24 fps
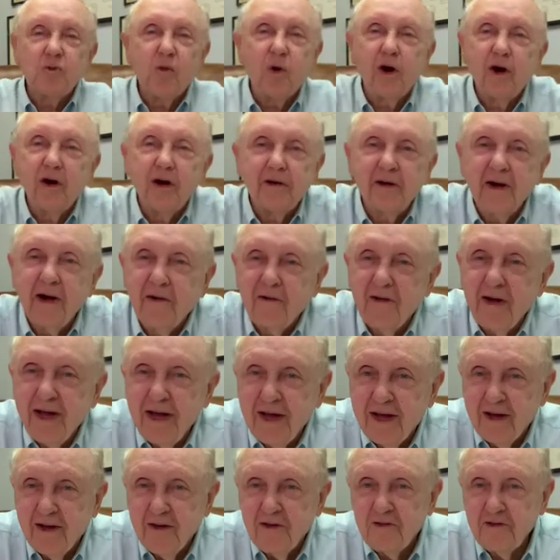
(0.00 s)
word there
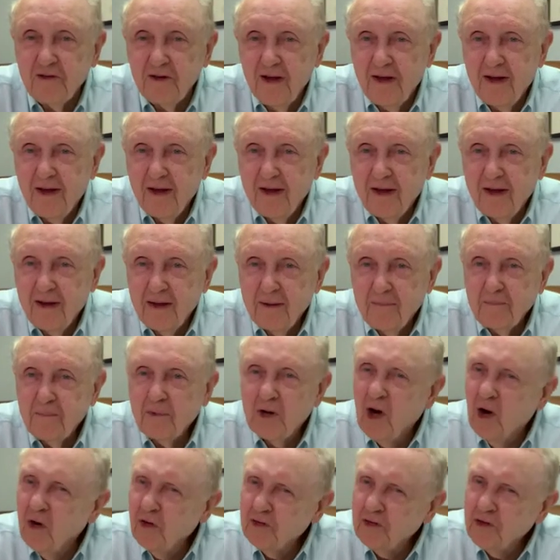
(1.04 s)
is.
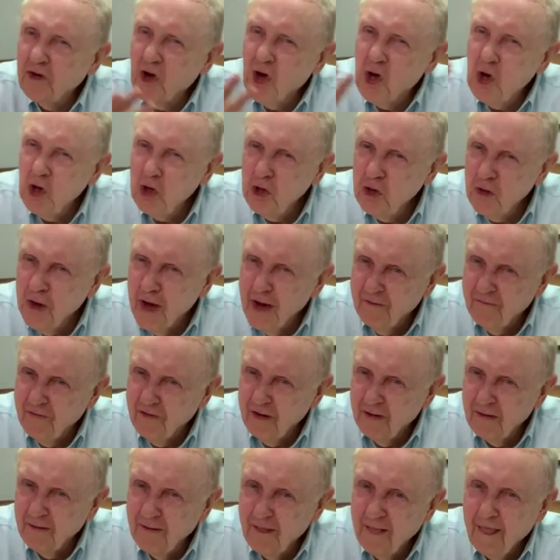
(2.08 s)
Because
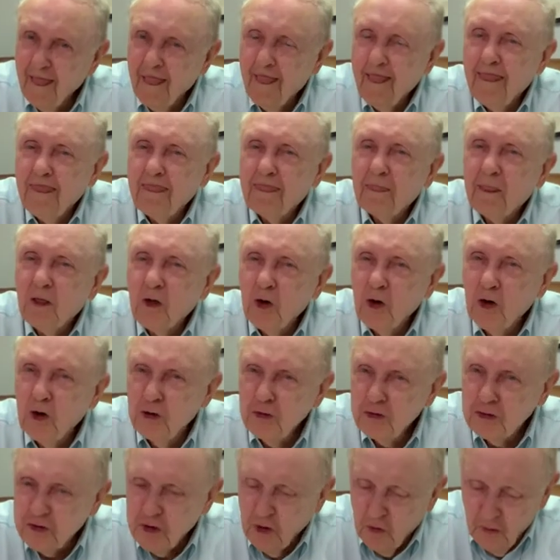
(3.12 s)
whoever,
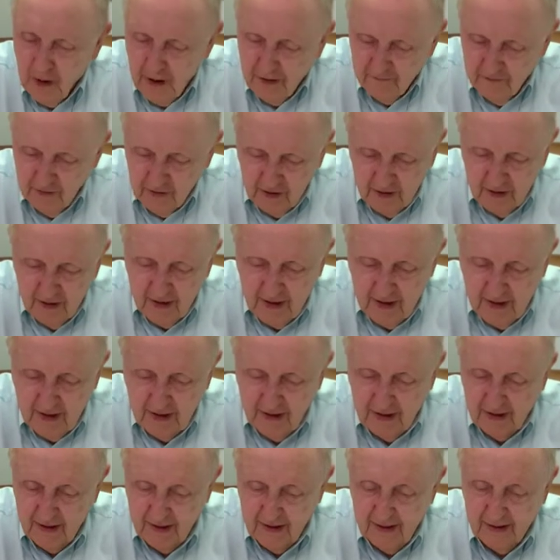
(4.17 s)
whosoever,
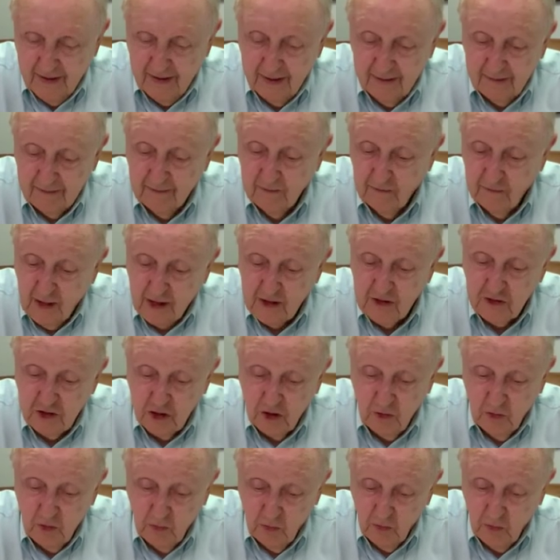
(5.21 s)
and that's
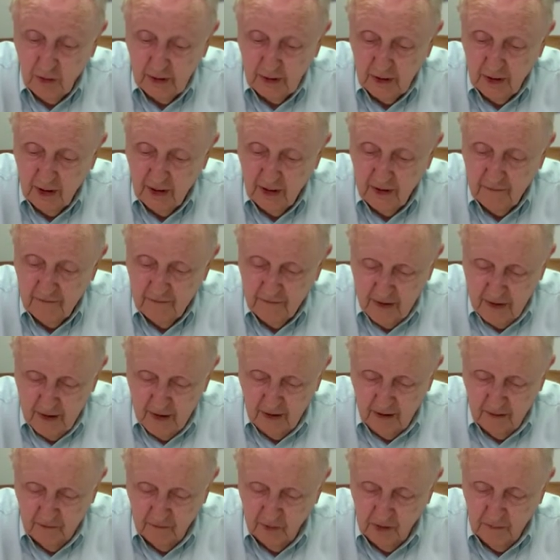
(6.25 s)
who we love.
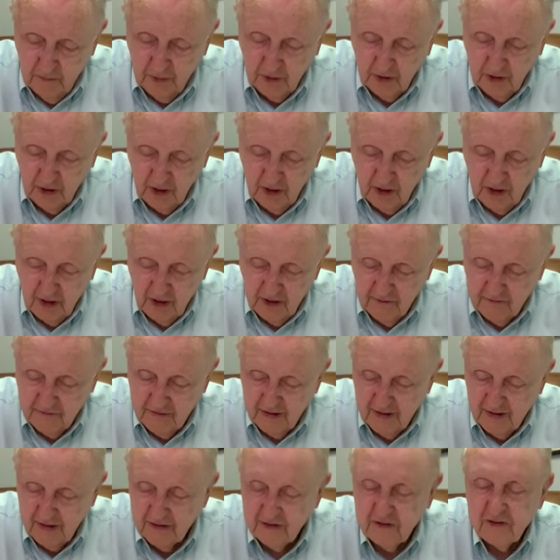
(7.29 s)
We put love
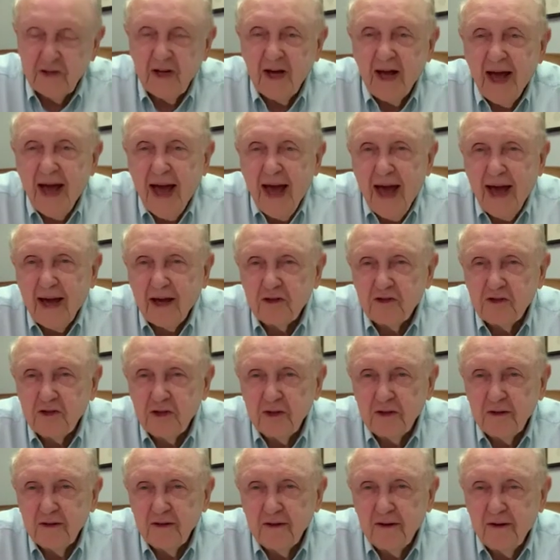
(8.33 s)
into
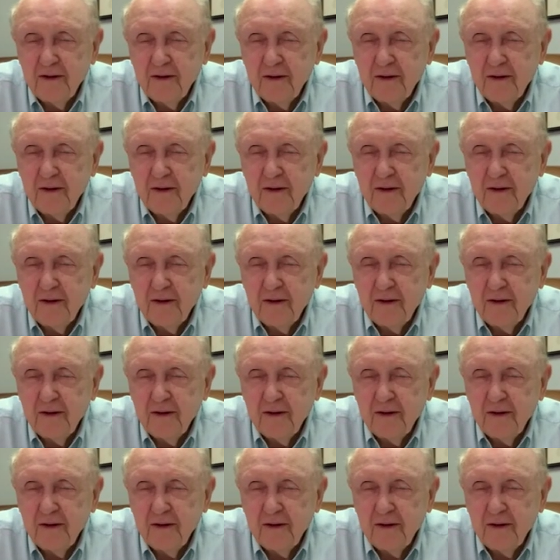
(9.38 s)
action.